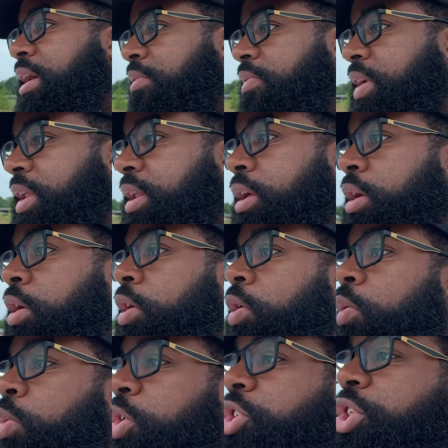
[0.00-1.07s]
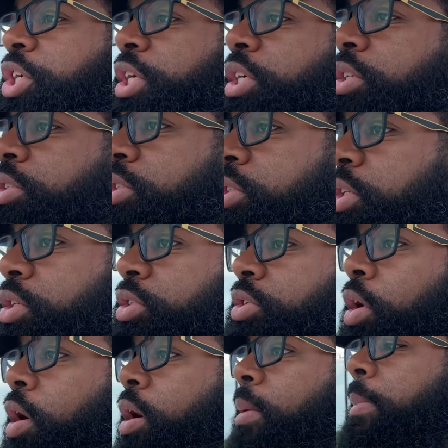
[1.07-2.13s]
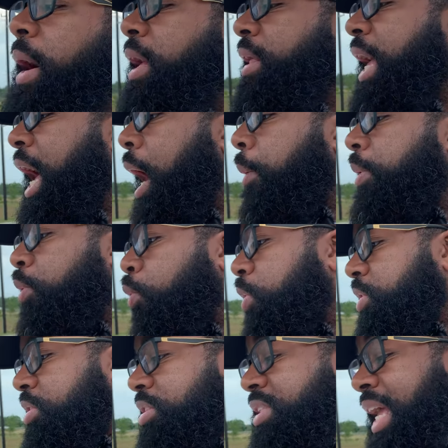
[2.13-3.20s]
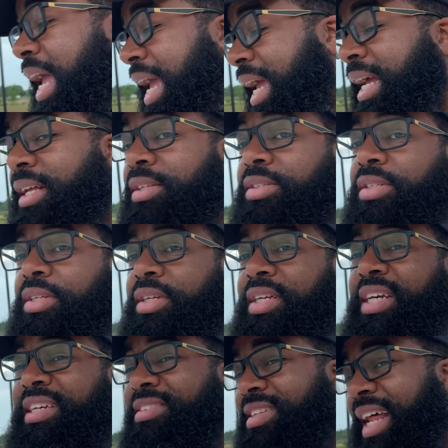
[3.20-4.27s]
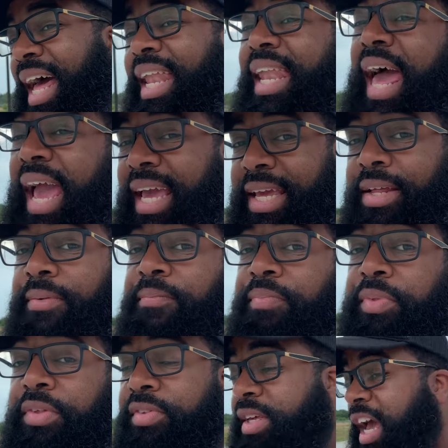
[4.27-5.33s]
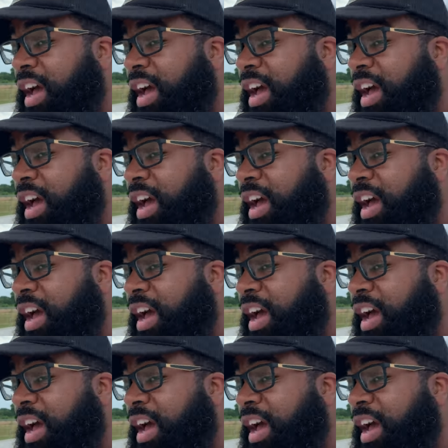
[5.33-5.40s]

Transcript: of it, which is to talk about how it withstands, is not lacking. See,